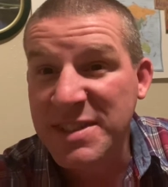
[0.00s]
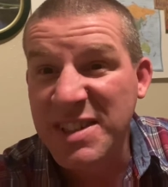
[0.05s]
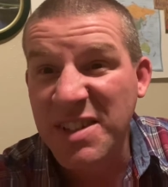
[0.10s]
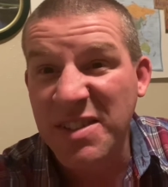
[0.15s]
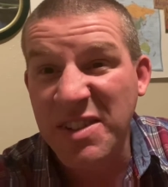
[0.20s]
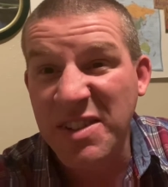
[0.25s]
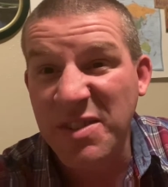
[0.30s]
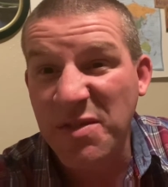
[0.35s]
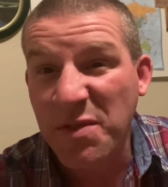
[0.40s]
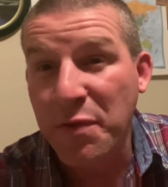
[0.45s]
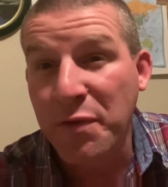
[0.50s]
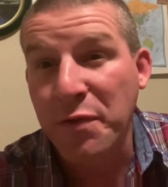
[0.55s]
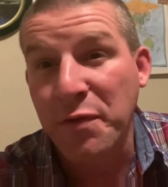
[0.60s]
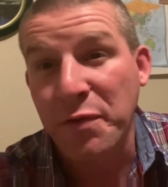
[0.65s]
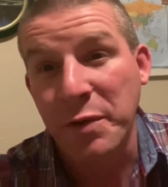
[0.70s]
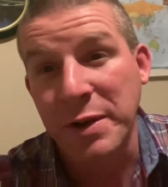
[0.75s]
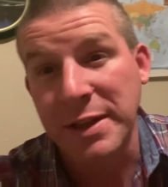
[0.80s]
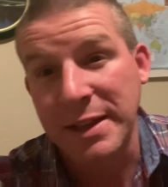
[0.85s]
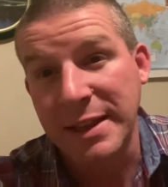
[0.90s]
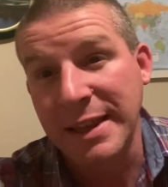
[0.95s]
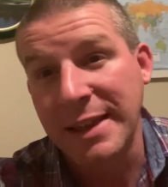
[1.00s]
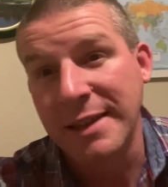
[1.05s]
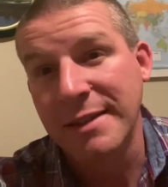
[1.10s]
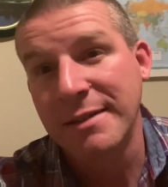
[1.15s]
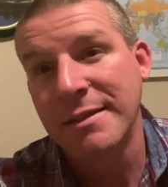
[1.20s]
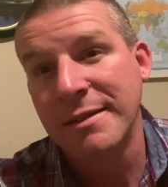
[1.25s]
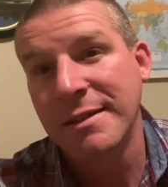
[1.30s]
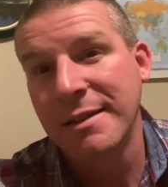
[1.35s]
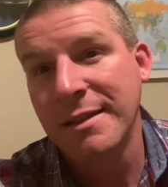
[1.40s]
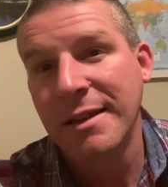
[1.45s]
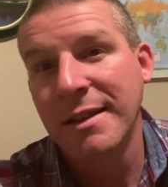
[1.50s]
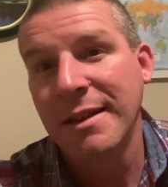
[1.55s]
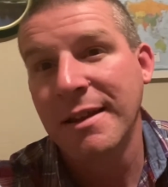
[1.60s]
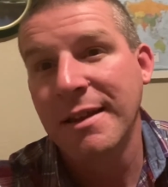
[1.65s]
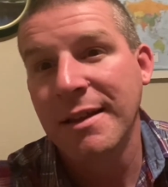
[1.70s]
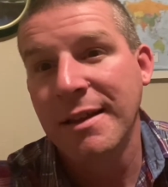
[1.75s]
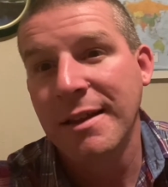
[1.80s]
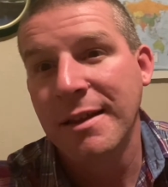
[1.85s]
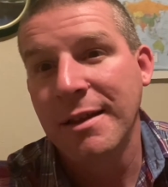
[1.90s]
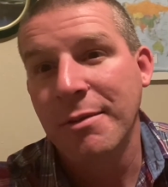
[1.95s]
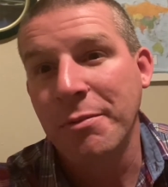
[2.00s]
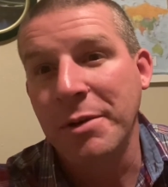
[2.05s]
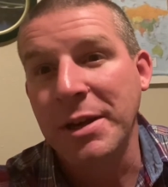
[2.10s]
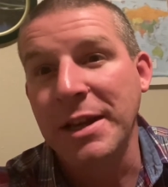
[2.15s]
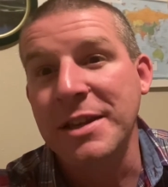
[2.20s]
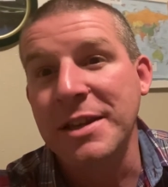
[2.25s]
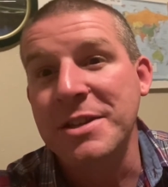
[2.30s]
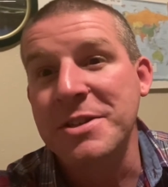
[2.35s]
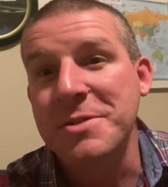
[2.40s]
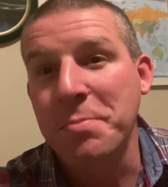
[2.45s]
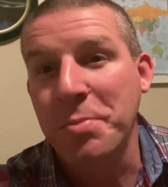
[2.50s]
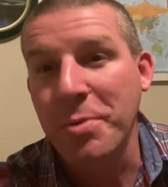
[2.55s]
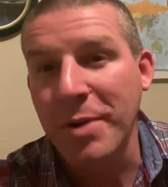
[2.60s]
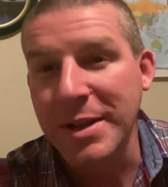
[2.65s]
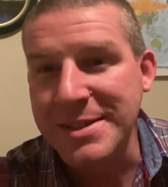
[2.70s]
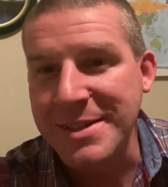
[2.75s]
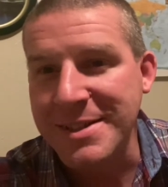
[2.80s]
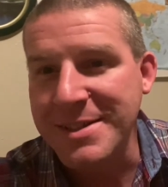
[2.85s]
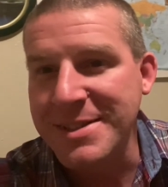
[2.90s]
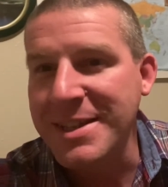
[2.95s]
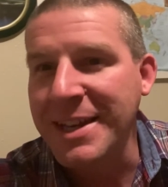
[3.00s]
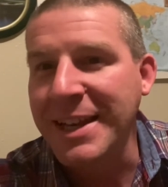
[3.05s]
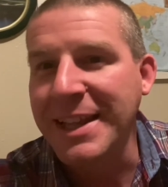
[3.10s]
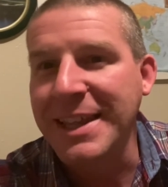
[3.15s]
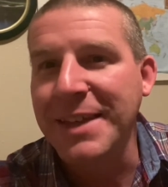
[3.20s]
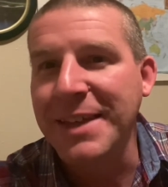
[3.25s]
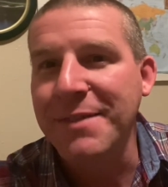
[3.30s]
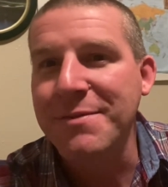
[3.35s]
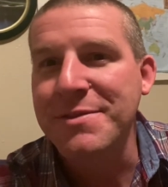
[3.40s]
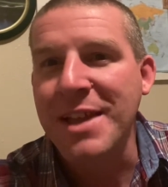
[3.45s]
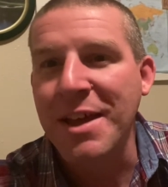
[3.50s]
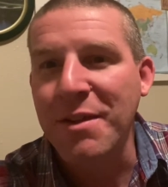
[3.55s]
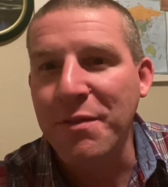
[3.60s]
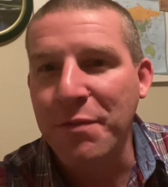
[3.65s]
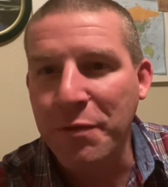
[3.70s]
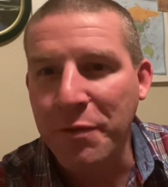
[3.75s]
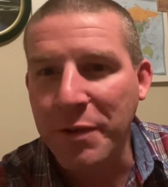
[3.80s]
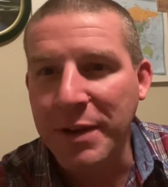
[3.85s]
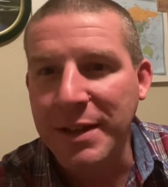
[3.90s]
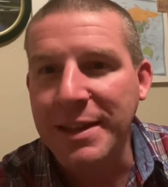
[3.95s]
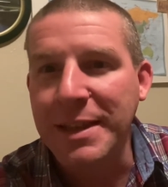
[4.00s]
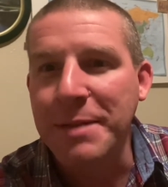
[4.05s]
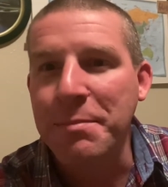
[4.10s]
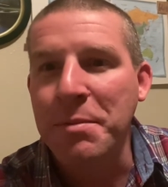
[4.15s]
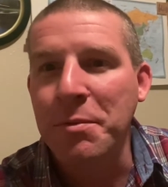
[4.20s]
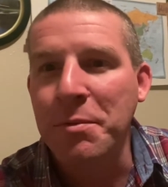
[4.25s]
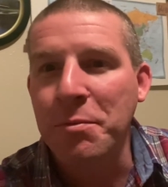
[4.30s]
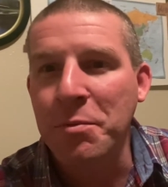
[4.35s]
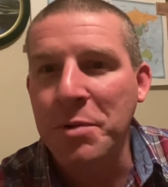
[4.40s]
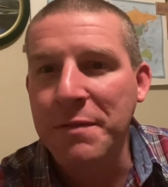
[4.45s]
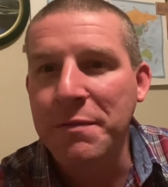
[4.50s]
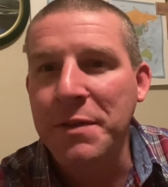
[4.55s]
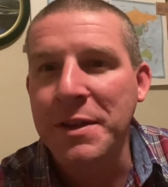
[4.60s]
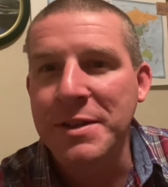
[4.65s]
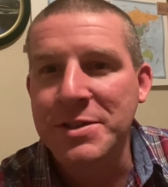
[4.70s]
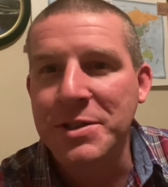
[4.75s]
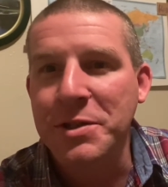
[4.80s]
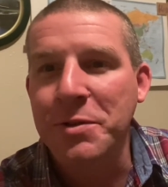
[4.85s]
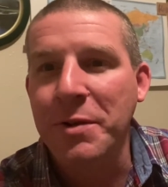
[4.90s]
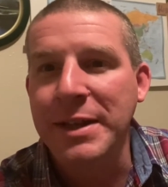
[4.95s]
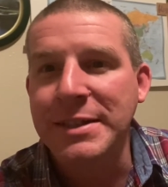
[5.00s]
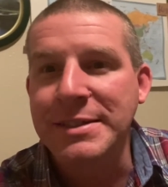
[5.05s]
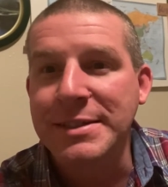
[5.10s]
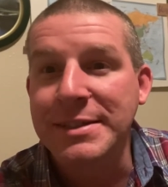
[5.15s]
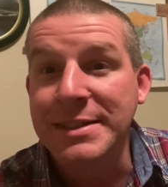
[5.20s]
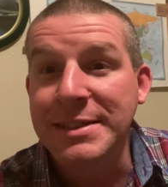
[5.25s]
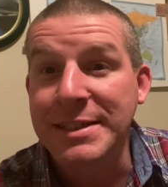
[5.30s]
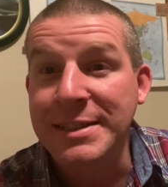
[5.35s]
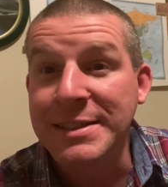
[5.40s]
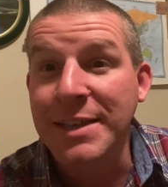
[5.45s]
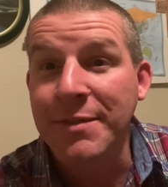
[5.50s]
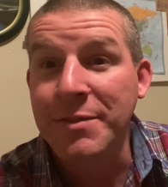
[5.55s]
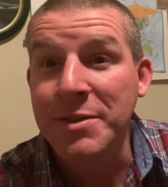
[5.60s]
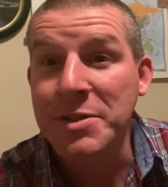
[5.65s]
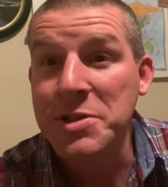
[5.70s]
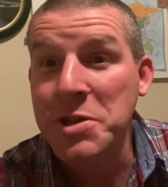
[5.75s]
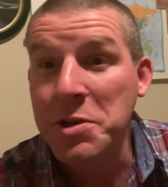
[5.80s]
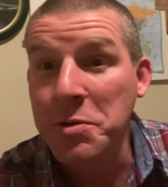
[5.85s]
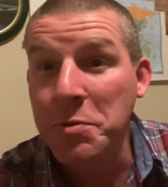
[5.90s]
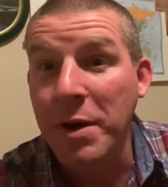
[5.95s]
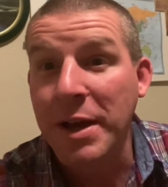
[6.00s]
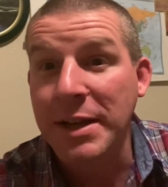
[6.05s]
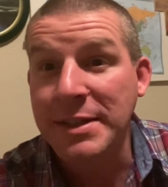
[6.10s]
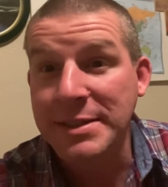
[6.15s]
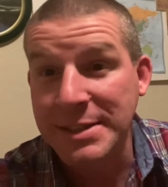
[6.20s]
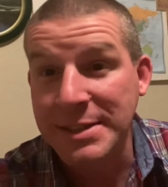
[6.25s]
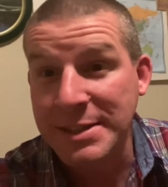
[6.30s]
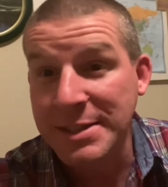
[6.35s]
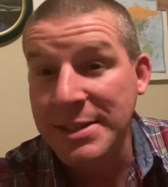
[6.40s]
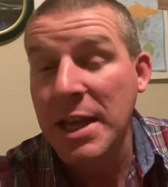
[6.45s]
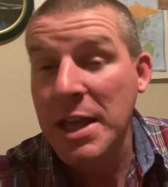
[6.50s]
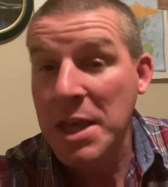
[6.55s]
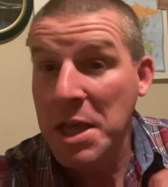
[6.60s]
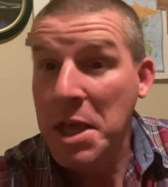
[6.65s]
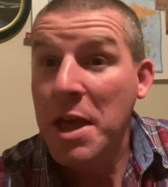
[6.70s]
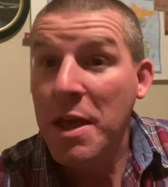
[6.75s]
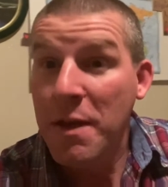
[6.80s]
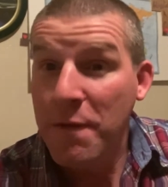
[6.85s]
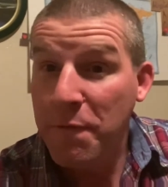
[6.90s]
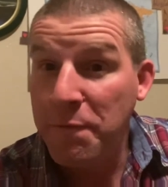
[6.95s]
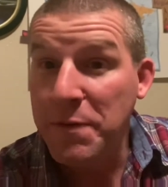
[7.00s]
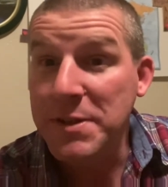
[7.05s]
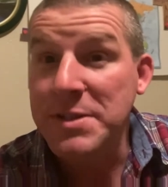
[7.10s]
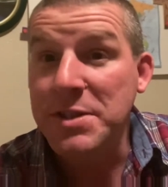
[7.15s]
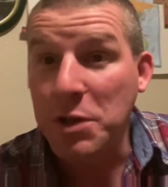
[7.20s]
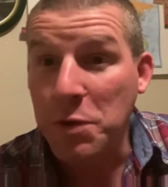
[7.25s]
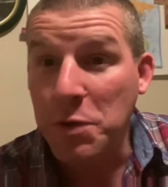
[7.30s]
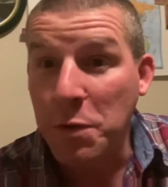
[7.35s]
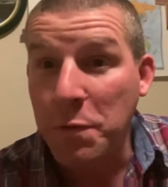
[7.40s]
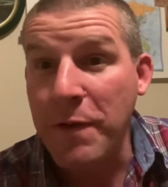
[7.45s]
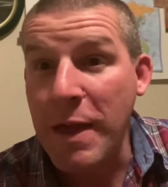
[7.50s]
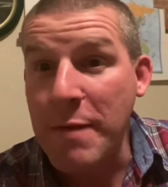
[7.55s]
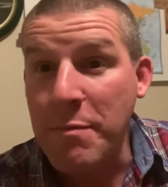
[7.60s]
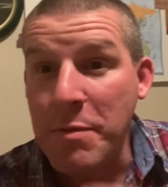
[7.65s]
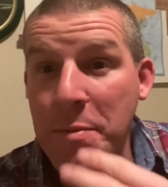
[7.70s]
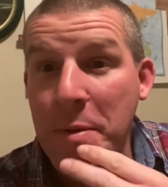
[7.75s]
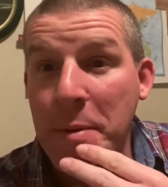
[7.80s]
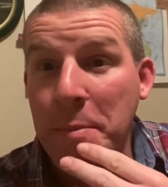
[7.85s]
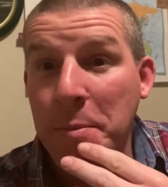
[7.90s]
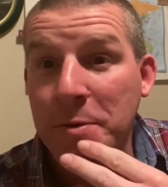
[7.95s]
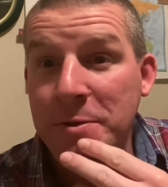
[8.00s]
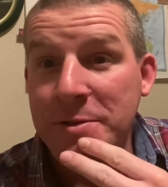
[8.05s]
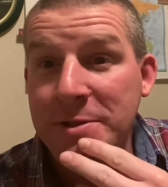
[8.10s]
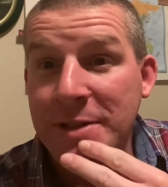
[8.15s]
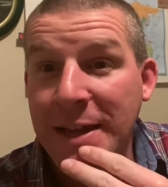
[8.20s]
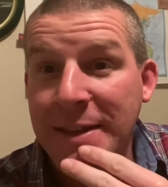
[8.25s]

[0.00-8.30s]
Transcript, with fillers: it freely. We need his presence, and he gives that freely. But one of his graces he's given to us is physical family members.